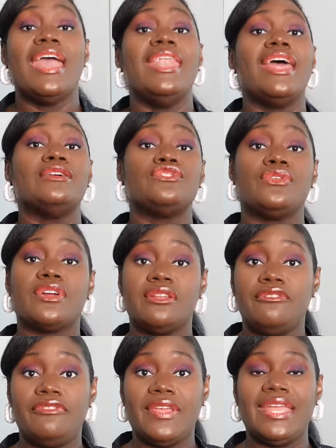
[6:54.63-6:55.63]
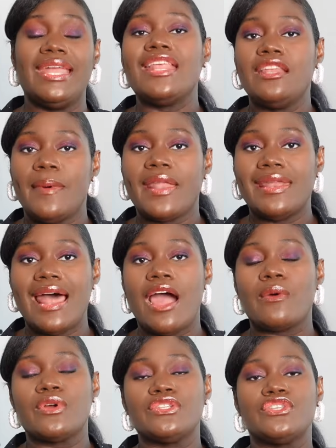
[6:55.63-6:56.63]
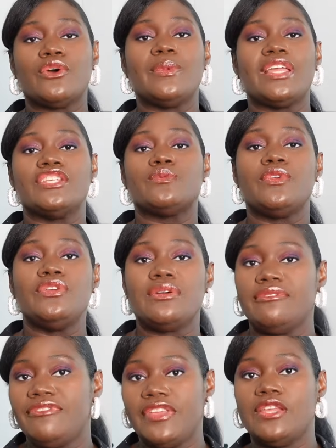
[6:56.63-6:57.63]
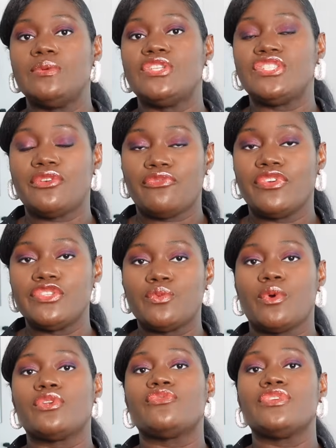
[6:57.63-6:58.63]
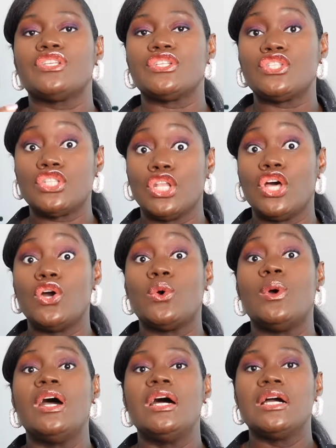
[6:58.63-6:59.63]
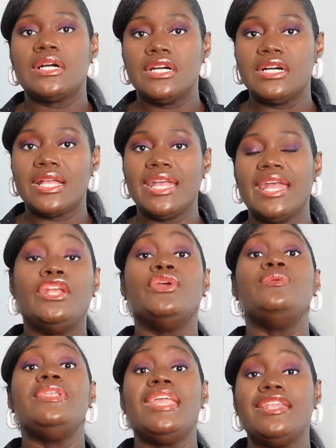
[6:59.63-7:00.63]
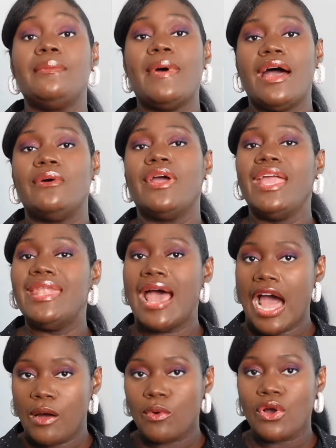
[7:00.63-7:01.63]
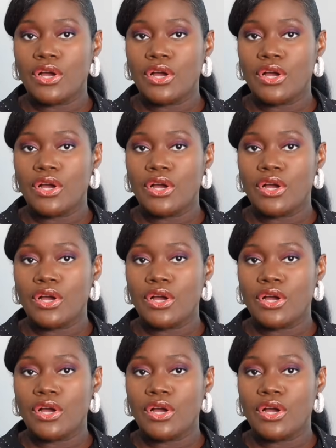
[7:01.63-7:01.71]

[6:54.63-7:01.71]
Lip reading: And now to the confit. I need about an hour or so because when you confit, which is a French word for just slow cooking, you need about an hour